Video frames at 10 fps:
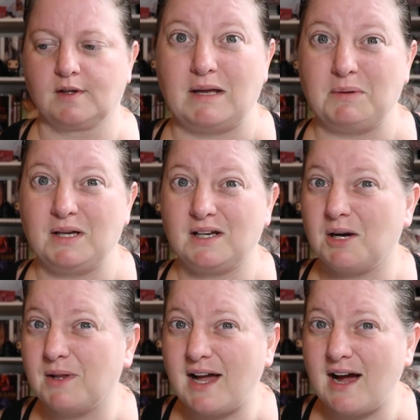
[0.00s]
maybe a
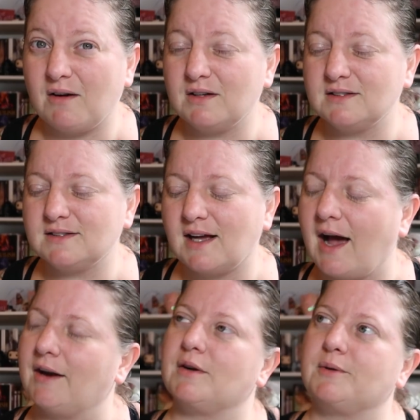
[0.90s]
couple of hours.
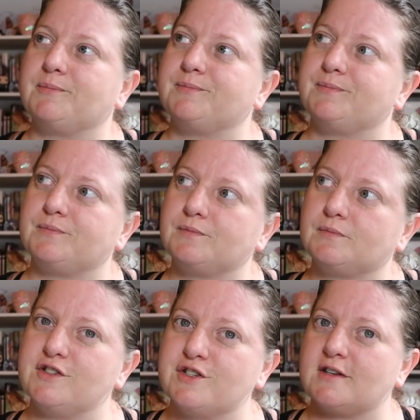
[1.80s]
I don't know.
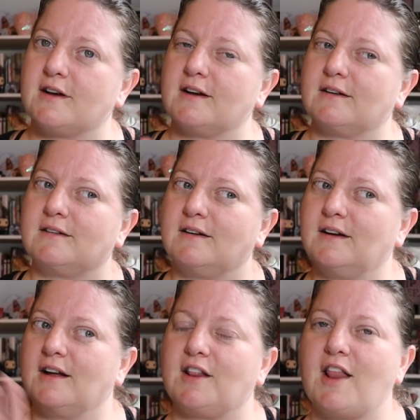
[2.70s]
There's just a
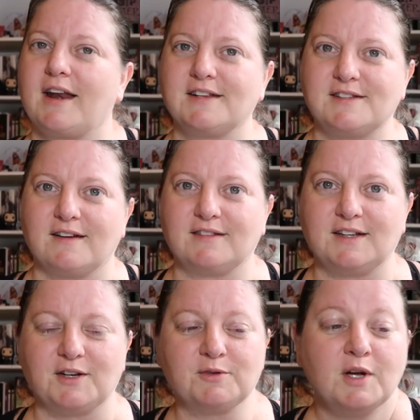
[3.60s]
lot of stuff to
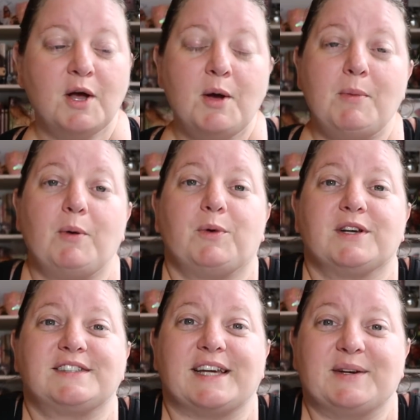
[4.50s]
do. But
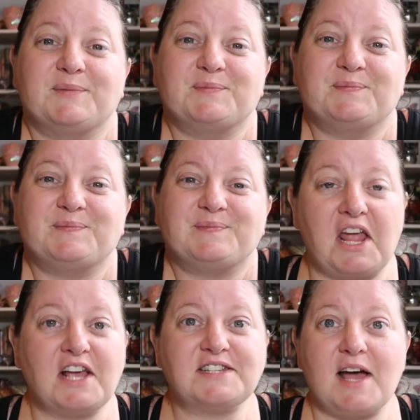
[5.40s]
we'll see. I
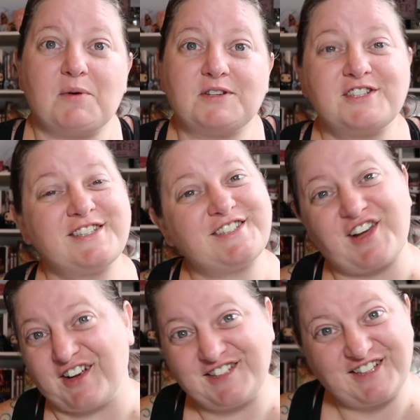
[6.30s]
guess I will just
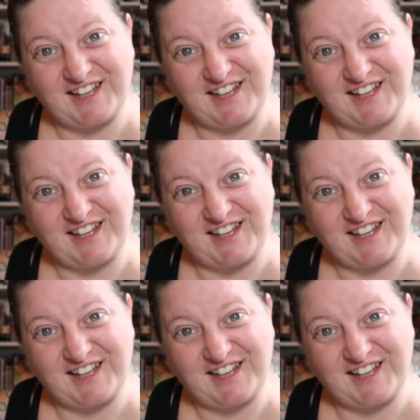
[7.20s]
talk to you